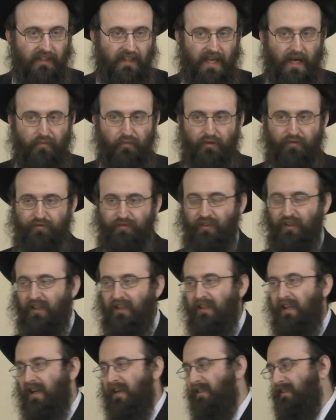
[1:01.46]
and we
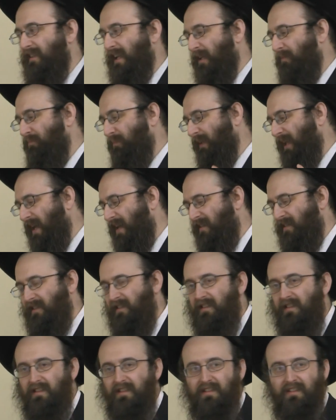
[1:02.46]
feel that it's not
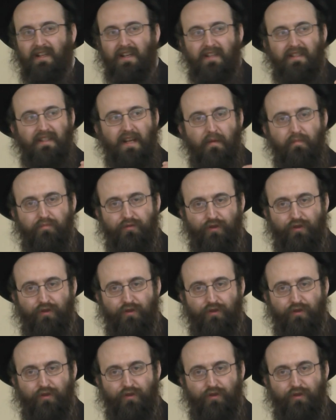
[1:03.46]
pleasant and it's not